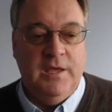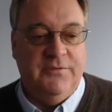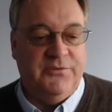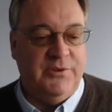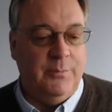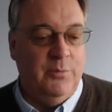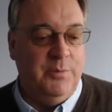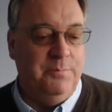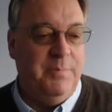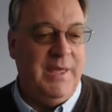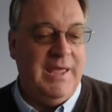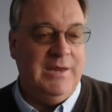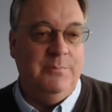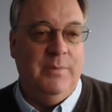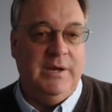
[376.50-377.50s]
If someone
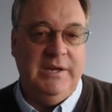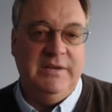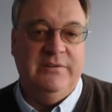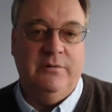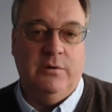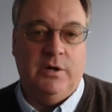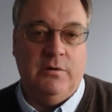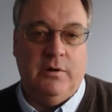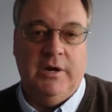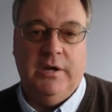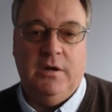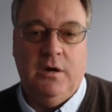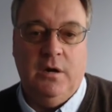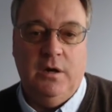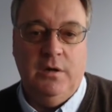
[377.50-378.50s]
paid money to a
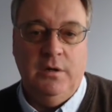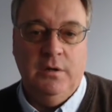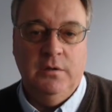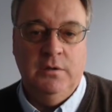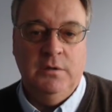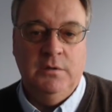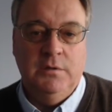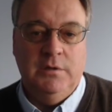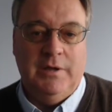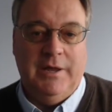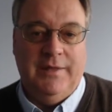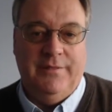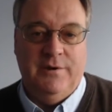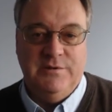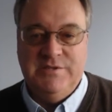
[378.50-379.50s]
credit card
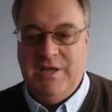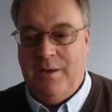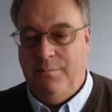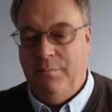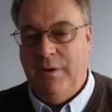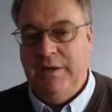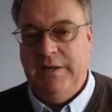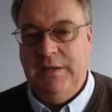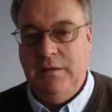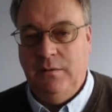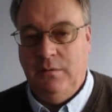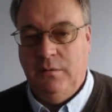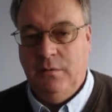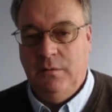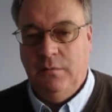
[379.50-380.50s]
and there's not
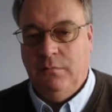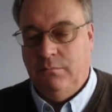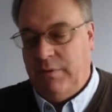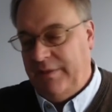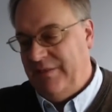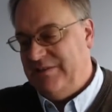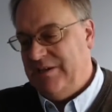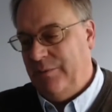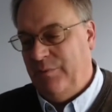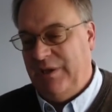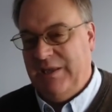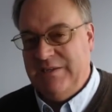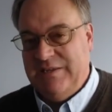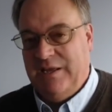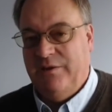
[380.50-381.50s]
money by the time
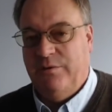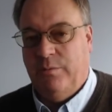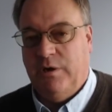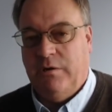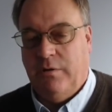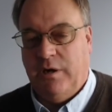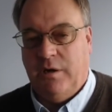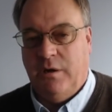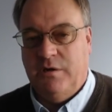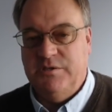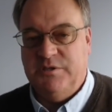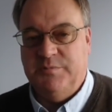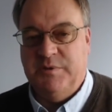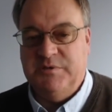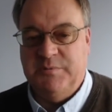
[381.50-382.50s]
we get down to where credit
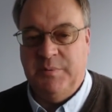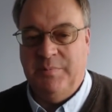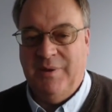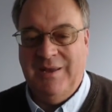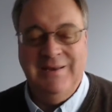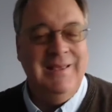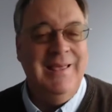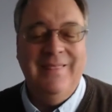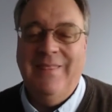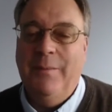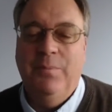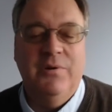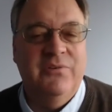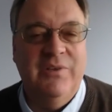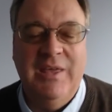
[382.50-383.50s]
cards are supposed to be paid,
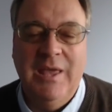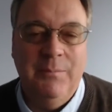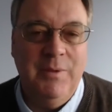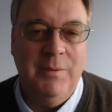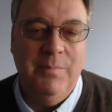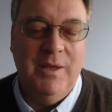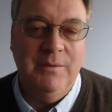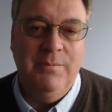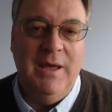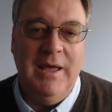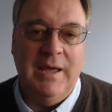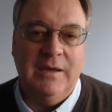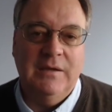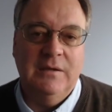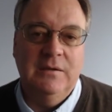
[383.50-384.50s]
that person can't be paid
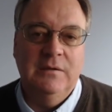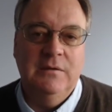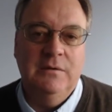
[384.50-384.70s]
back.